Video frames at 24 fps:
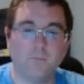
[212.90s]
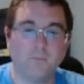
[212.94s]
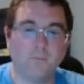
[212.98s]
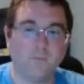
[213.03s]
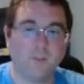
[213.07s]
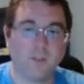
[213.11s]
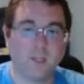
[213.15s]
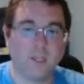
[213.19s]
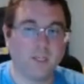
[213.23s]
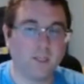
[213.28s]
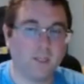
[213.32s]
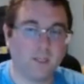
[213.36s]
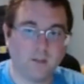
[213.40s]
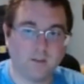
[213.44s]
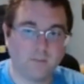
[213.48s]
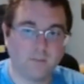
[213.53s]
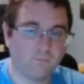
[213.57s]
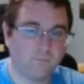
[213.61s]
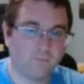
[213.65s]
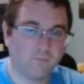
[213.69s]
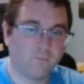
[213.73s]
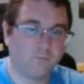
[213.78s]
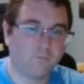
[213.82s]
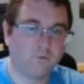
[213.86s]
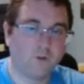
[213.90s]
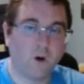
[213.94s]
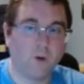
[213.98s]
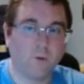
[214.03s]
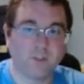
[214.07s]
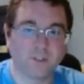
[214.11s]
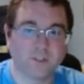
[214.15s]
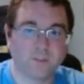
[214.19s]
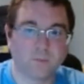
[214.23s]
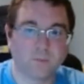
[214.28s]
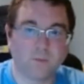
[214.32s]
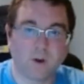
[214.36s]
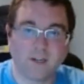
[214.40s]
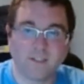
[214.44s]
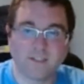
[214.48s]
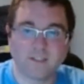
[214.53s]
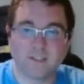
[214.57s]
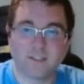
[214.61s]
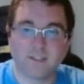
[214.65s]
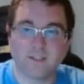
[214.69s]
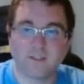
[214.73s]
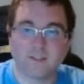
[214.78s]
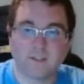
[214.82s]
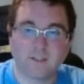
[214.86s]
the lowest
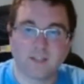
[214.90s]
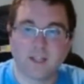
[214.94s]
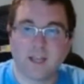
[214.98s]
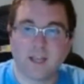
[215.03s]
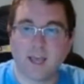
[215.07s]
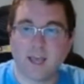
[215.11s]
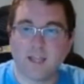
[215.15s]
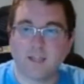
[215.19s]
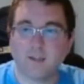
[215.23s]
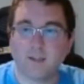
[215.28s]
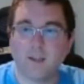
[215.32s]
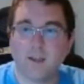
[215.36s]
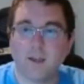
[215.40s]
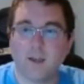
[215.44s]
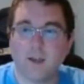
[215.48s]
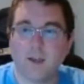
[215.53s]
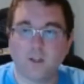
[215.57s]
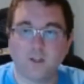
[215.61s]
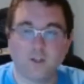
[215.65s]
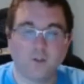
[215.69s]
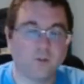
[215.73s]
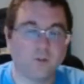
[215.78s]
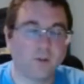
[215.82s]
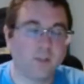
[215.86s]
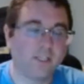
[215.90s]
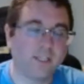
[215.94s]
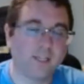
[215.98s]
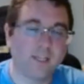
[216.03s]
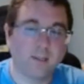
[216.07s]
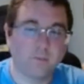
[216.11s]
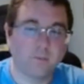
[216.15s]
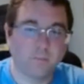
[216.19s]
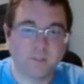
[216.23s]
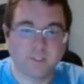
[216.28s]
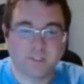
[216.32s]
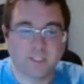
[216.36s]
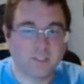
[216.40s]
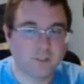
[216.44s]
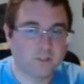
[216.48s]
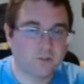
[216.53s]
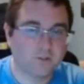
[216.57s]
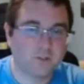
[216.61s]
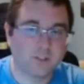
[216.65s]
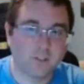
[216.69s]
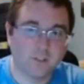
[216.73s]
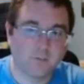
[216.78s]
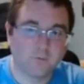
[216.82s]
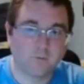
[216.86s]
prices that you can get
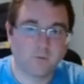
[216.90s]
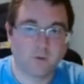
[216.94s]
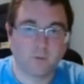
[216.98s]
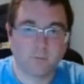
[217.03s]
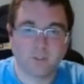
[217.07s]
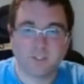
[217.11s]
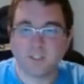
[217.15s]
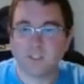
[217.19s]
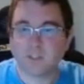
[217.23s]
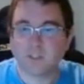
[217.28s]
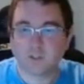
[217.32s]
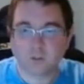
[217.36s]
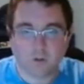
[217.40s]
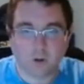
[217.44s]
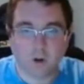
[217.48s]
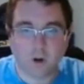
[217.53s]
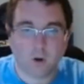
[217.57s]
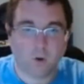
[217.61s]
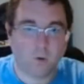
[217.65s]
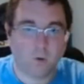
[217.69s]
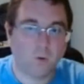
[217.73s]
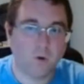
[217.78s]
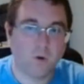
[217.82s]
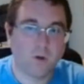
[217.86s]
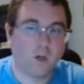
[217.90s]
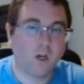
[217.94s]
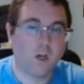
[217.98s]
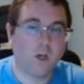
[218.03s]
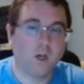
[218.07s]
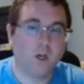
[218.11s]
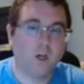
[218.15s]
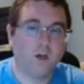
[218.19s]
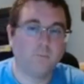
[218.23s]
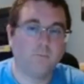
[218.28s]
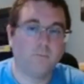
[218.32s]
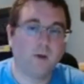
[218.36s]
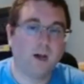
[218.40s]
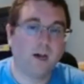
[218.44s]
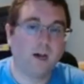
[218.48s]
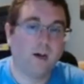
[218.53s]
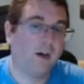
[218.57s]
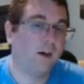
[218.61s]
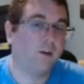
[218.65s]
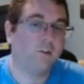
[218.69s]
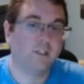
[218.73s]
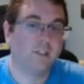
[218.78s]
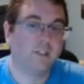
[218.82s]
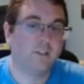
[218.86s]
potentially from a distro.
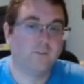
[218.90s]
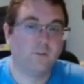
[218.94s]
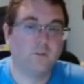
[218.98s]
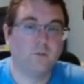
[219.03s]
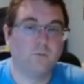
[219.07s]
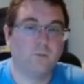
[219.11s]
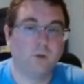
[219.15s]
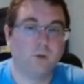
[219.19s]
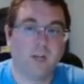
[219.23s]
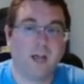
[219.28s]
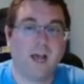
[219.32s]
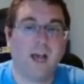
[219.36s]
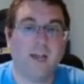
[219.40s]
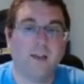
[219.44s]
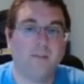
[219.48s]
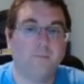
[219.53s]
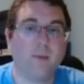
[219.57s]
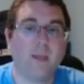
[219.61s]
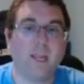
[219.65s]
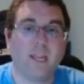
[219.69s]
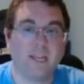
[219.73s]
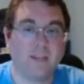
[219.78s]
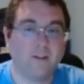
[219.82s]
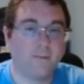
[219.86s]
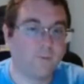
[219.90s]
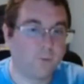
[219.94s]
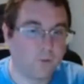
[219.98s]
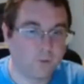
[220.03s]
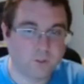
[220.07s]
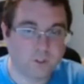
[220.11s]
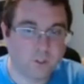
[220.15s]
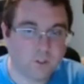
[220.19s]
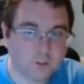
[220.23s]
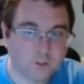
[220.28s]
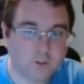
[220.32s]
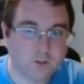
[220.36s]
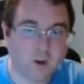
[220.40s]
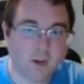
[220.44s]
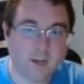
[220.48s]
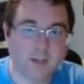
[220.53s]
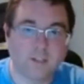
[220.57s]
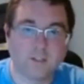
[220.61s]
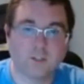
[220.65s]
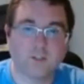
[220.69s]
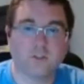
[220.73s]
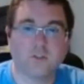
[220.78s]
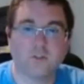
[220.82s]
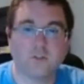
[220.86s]
I'll give you what I paid for Sunstrike
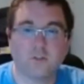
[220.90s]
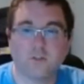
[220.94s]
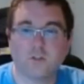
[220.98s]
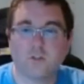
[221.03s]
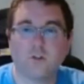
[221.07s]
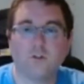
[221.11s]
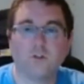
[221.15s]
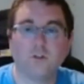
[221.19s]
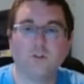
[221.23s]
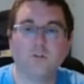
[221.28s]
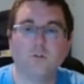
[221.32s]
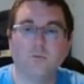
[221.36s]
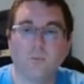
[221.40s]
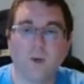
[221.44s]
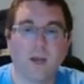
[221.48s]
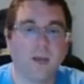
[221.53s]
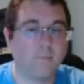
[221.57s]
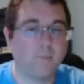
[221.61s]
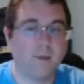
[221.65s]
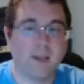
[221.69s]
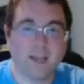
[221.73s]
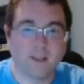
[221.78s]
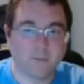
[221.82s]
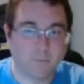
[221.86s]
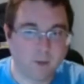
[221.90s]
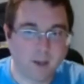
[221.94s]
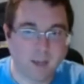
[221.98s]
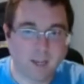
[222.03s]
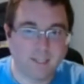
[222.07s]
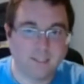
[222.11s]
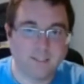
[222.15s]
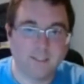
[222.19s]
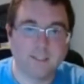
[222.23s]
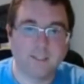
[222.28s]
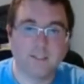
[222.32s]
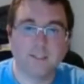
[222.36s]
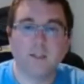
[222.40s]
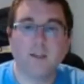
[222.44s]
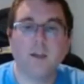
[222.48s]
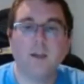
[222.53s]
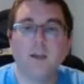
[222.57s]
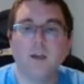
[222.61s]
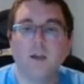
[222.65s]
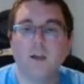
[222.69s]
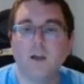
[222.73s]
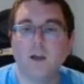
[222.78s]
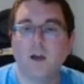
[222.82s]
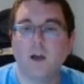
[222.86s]
just to show you my math behind it.
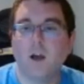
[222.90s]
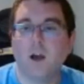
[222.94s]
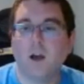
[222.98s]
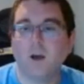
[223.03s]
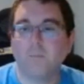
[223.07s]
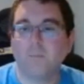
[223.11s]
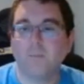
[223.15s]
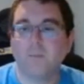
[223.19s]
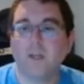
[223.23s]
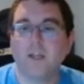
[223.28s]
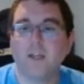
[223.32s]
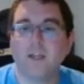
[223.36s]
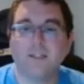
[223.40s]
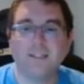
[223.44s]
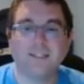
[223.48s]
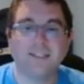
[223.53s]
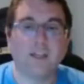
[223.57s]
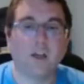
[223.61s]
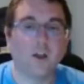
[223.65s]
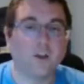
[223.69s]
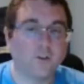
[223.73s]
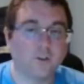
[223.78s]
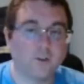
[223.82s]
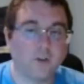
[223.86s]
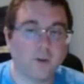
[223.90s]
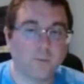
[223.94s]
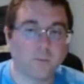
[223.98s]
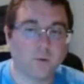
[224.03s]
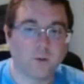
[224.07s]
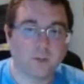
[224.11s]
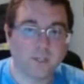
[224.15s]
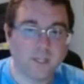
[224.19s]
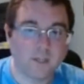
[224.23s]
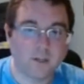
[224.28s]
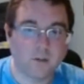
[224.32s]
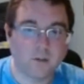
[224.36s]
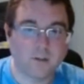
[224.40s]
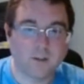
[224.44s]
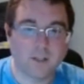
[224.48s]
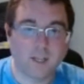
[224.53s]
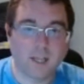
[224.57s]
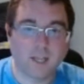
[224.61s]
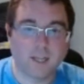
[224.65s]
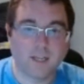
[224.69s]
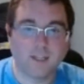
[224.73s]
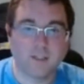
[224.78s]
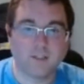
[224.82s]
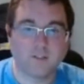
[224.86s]
The other number here
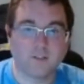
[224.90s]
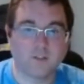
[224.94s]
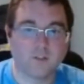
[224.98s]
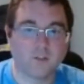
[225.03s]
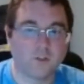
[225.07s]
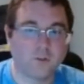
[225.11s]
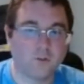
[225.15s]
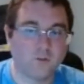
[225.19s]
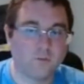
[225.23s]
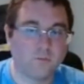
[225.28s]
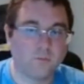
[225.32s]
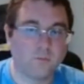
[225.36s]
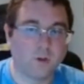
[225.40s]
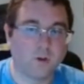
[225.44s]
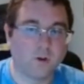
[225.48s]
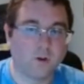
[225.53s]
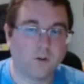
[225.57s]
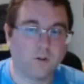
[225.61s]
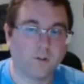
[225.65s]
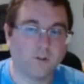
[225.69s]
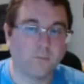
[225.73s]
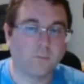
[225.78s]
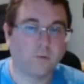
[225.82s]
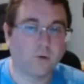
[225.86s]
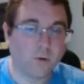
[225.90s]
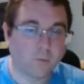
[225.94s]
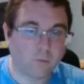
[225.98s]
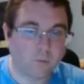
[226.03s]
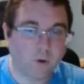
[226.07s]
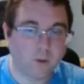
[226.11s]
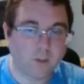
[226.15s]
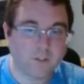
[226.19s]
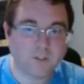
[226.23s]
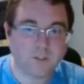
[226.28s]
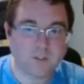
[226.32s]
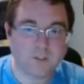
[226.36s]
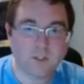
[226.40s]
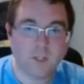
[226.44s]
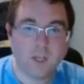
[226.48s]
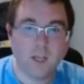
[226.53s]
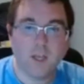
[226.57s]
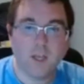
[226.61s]
that is assumed are the print runs.